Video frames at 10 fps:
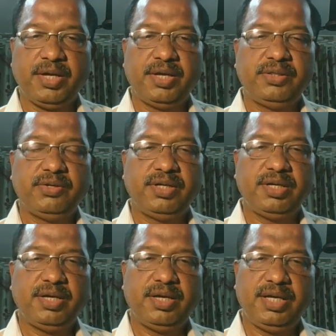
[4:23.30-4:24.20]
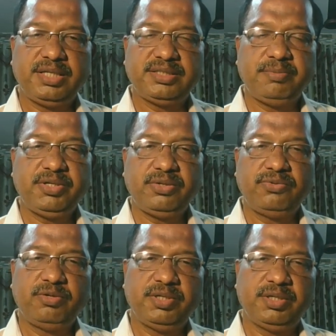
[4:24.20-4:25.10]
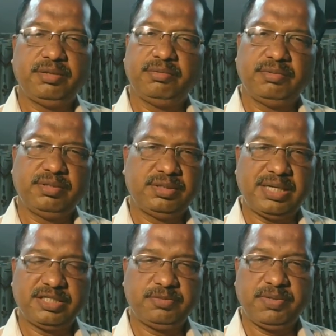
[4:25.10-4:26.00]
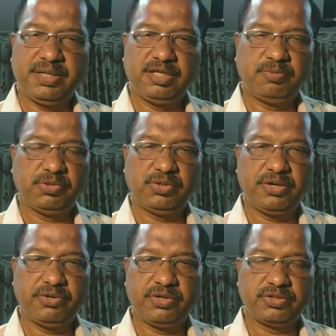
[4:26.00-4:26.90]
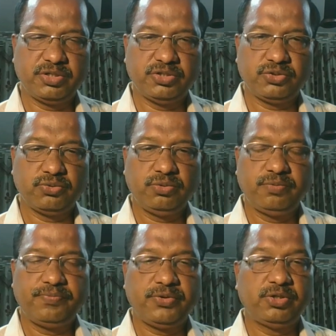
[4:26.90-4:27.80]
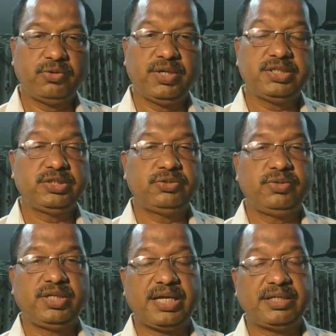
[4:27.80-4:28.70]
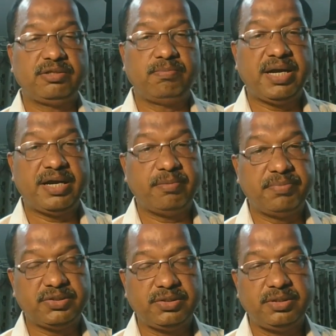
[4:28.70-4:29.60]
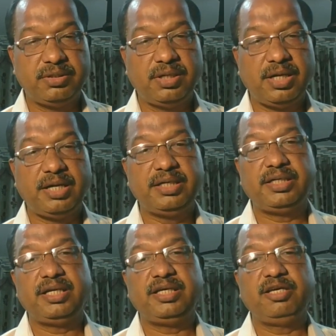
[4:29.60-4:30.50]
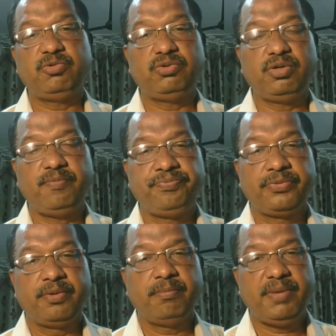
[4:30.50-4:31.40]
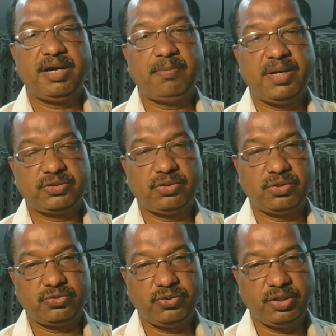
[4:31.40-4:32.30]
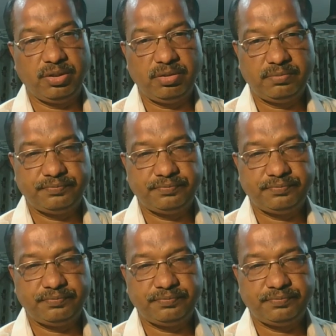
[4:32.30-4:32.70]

The examiner will be satisfied if the introduction is good, otherwise it will carry the bad impression and it can give you the bad marks also in the